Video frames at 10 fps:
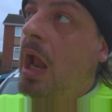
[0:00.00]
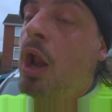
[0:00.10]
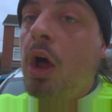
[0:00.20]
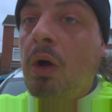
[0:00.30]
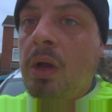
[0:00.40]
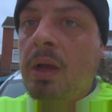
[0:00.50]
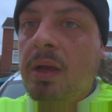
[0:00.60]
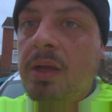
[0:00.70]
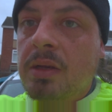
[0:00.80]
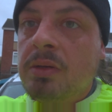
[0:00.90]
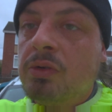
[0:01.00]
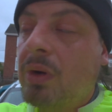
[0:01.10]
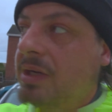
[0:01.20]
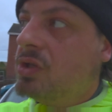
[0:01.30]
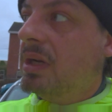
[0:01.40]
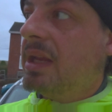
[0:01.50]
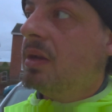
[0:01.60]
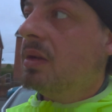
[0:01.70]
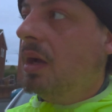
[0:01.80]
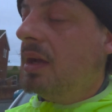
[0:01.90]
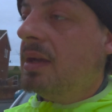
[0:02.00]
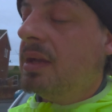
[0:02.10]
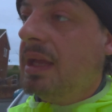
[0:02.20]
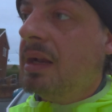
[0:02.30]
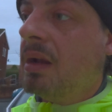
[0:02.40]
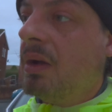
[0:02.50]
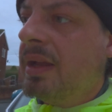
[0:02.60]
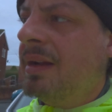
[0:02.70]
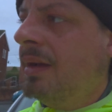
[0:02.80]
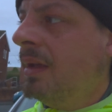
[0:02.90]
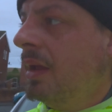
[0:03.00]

a long gradual in, uh, incline,